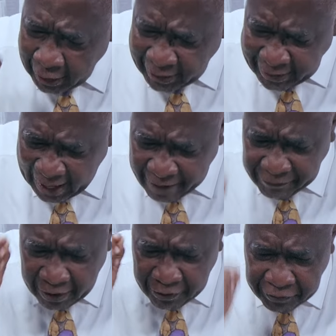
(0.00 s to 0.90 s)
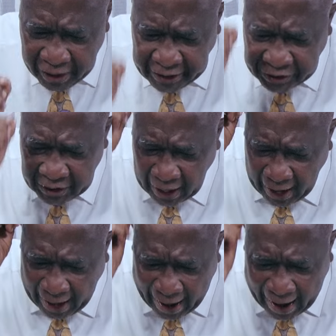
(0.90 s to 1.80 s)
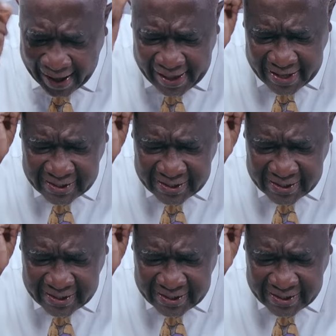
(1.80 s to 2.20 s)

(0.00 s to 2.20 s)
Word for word: never reach a higher